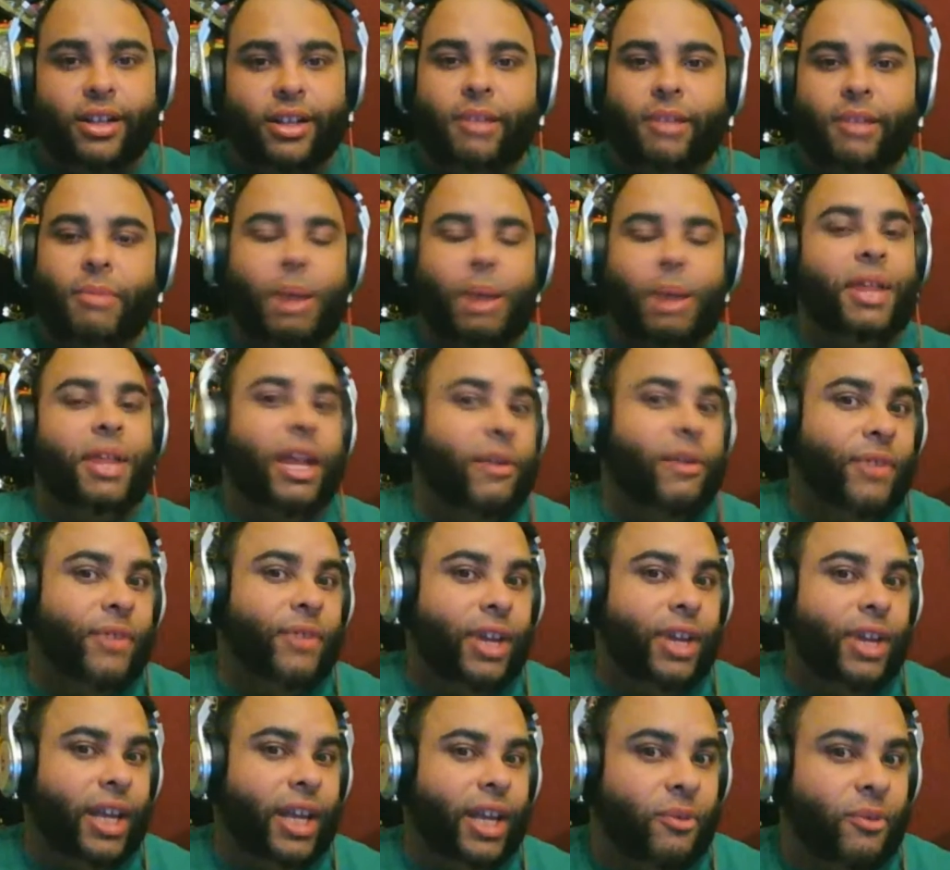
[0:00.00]
maybe they didn't
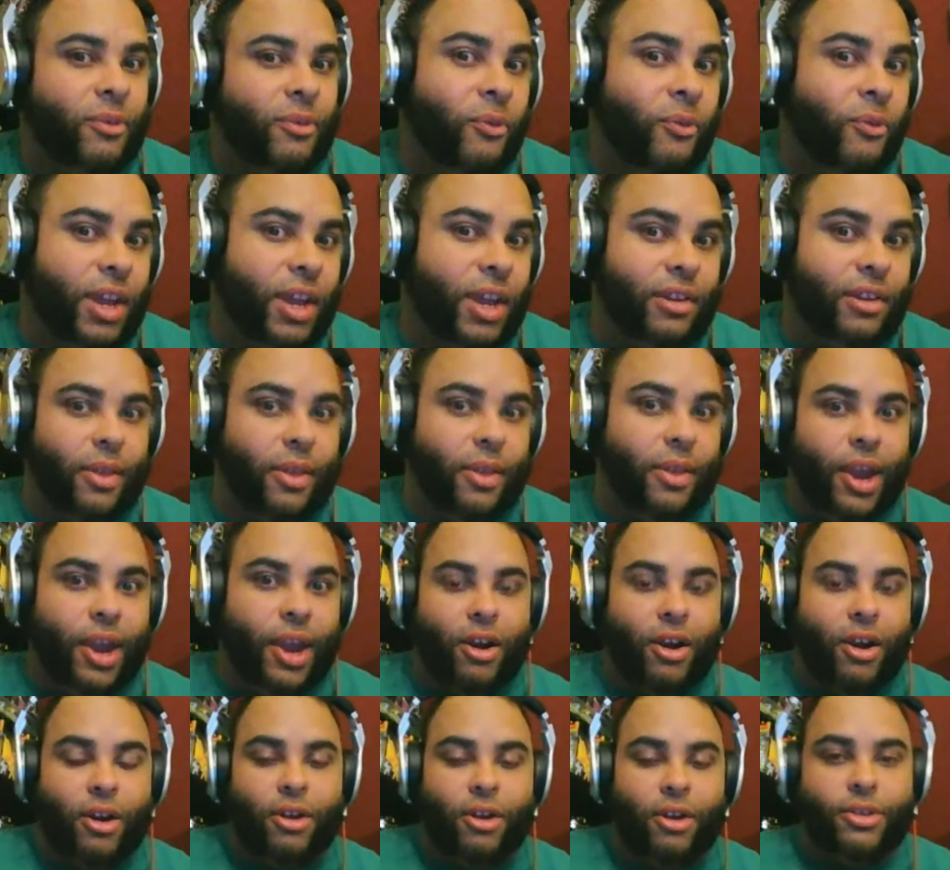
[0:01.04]
feel like it fit
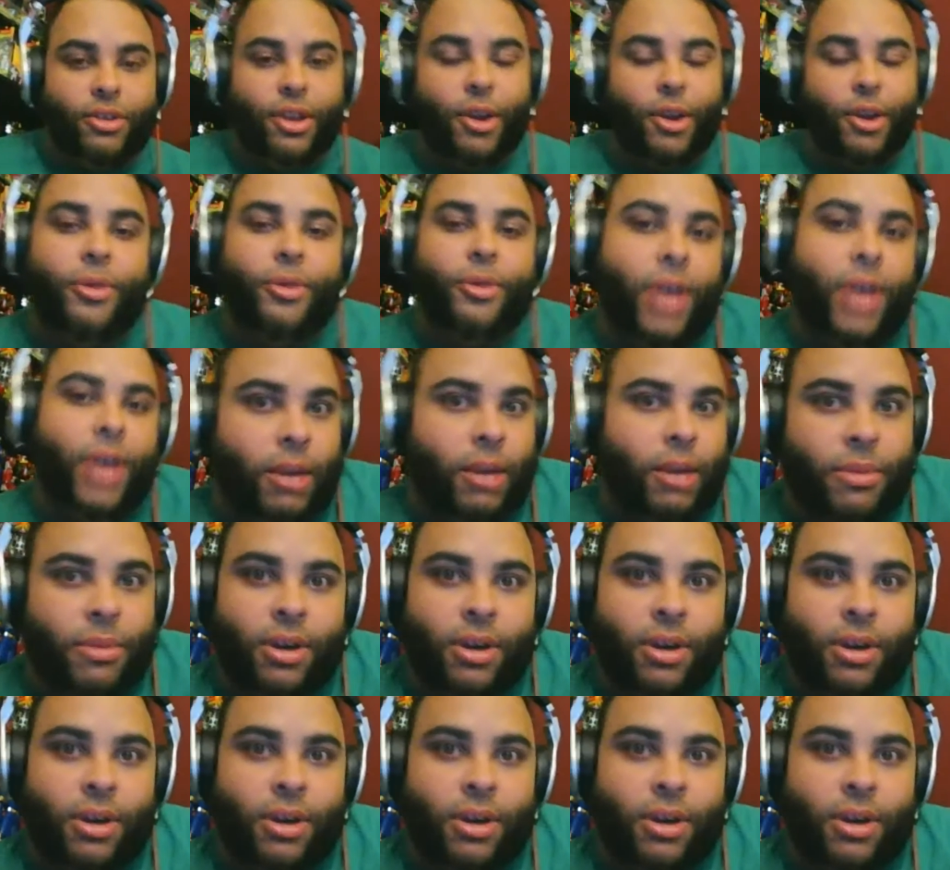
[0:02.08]
their theme.